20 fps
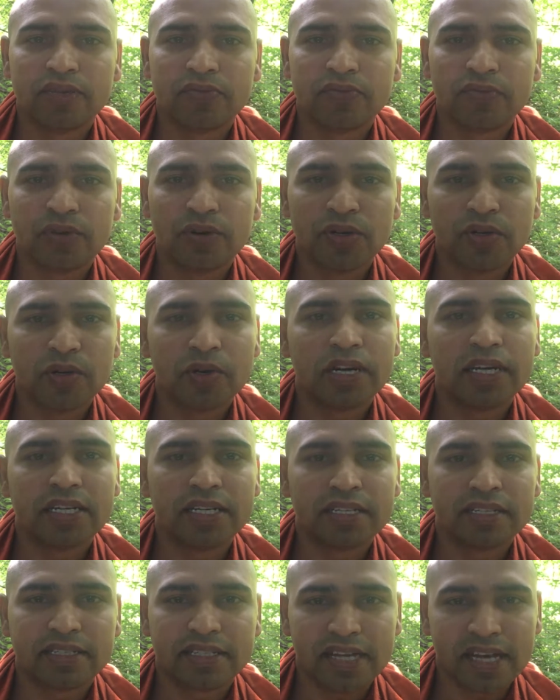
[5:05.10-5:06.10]
for your
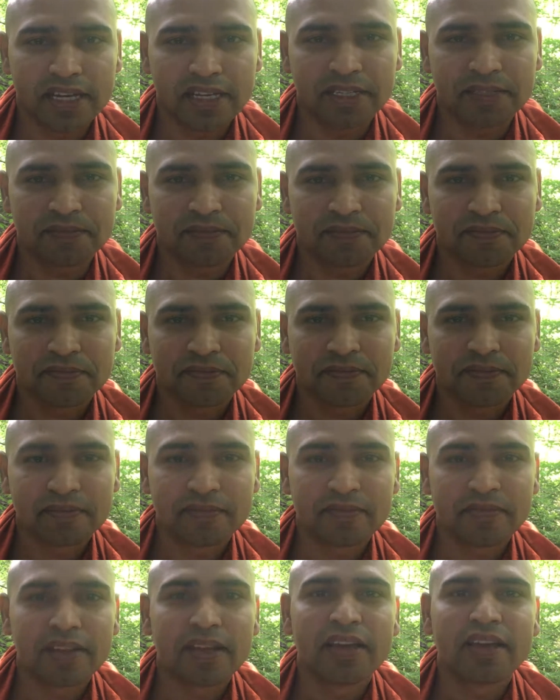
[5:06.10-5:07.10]
understanding.
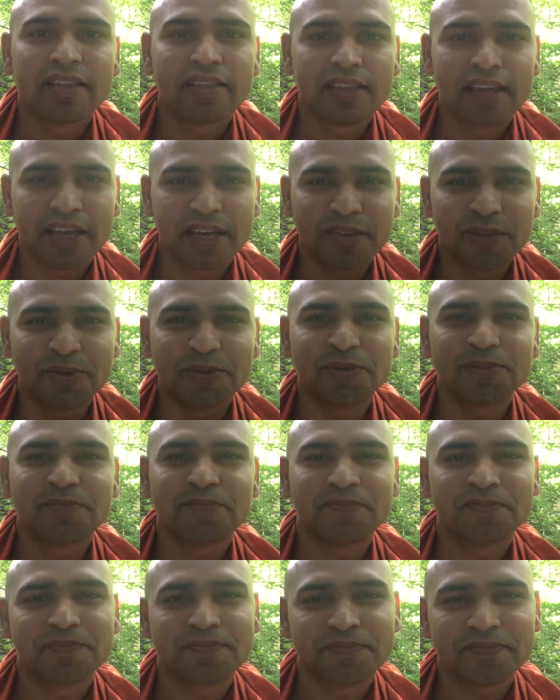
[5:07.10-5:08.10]
Thank you.
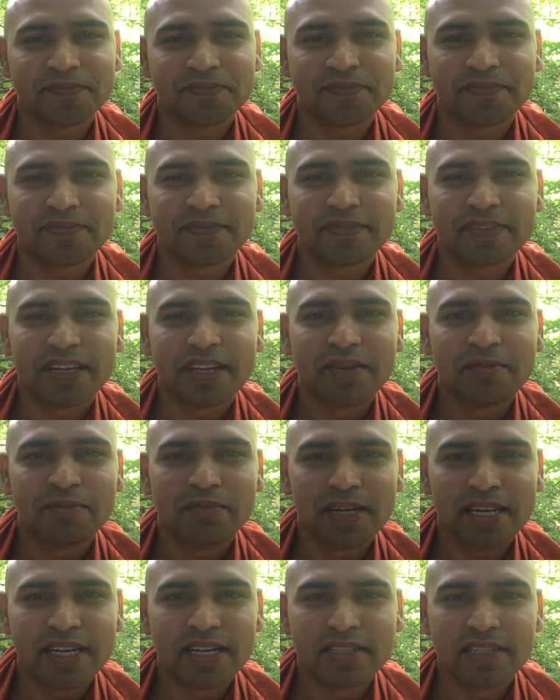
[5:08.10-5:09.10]

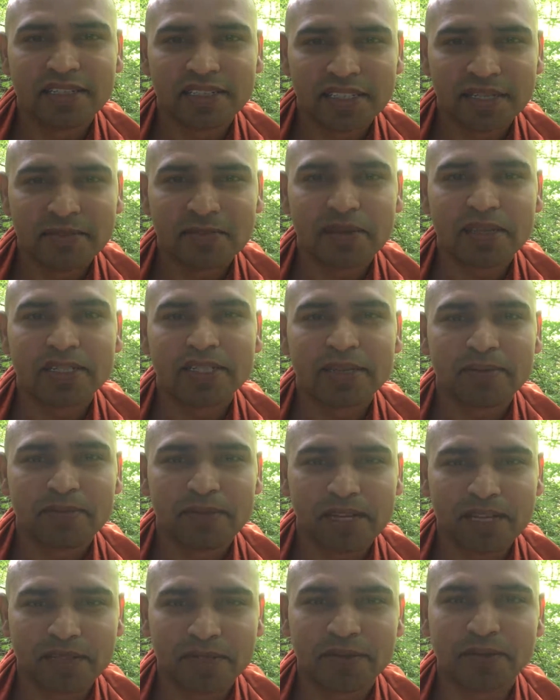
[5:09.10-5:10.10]
May the Triple Gem
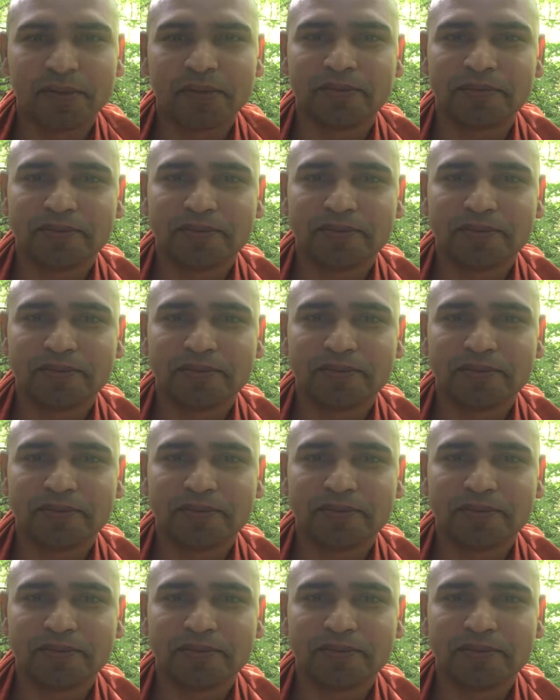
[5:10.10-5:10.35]
bless you.